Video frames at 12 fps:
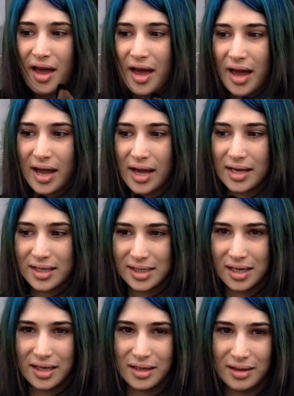And
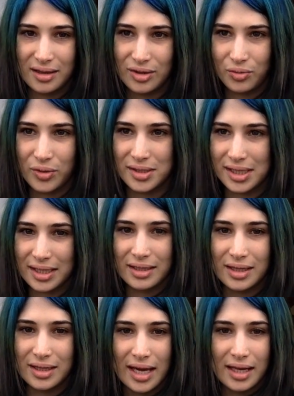the reason
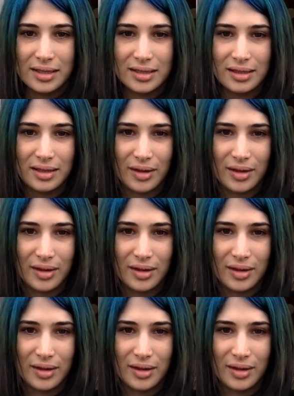that